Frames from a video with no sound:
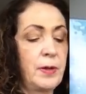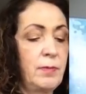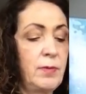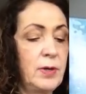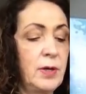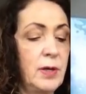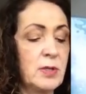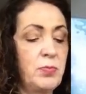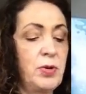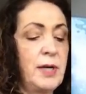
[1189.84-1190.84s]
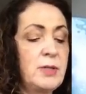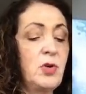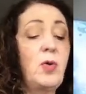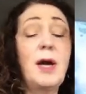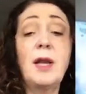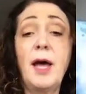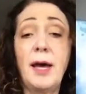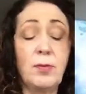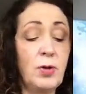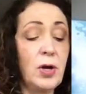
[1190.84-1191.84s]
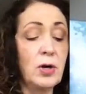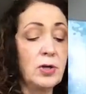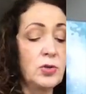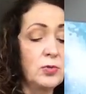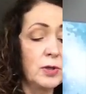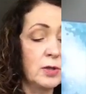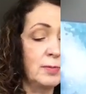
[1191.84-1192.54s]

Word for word: Give it a nice press. Oh, I lied. We are going to do another